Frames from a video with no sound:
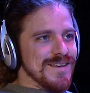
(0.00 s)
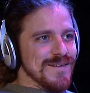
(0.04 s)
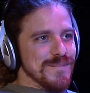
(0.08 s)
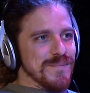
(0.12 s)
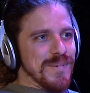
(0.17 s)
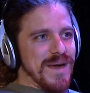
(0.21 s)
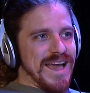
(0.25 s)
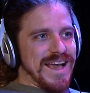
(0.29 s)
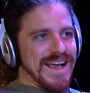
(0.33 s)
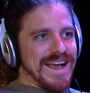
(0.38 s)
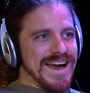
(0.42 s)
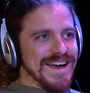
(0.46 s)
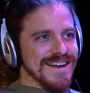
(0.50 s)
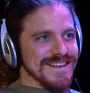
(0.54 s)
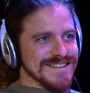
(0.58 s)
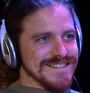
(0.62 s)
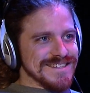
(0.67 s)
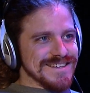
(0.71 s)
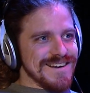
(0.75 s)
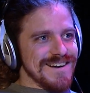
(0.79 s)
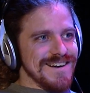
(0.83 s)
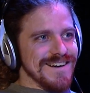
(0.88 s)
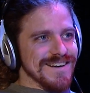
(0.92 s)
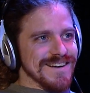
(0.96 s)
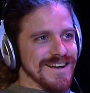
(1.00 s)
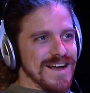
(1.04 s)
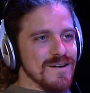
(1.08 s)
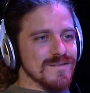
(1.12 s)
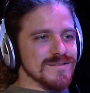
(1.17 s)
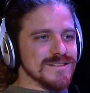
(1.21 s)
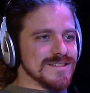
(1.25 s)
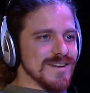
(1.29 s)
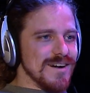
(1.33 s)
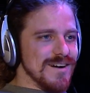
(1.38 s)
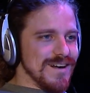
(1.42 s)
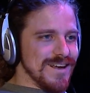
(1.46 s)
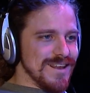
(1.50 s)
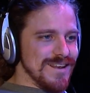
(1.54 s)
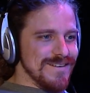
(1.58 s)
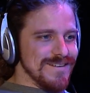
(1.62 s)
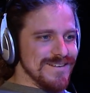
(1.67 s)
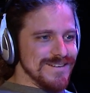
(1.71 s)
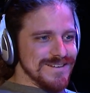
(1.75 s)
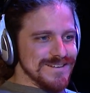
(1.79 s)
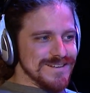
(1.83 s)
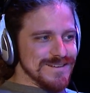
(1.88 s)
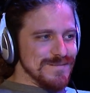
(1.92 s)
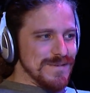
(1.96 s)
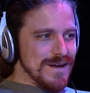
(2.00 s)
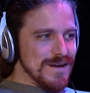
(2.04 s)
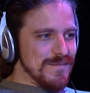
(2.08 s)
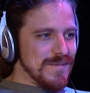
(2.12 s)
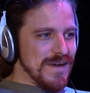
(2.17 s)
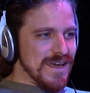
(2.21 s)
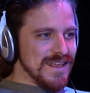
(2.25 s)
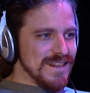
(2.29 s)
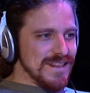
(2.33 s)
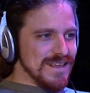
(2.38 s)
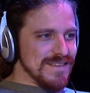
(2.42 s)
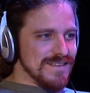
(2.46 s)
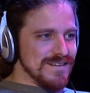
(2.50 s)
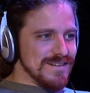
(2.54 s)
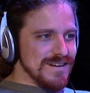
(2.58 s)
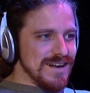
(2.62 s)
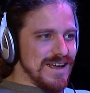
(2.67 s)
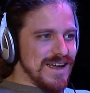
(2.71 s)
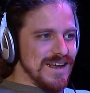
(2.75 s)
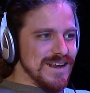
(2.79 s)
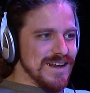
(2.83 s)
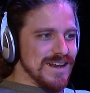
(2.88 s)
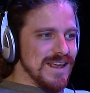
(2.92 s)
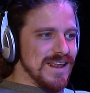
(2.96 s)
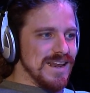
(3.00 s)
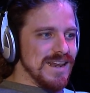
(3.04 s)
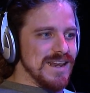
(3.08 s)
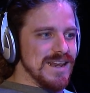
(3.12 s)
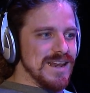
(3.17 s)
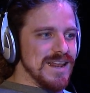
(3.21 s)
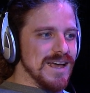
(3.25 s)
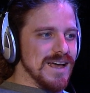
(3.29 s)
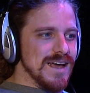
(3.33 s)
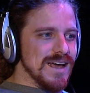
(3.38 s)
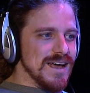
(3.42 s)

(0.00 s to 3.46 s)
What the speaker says: bang out a song. I was talking to my man the other night, and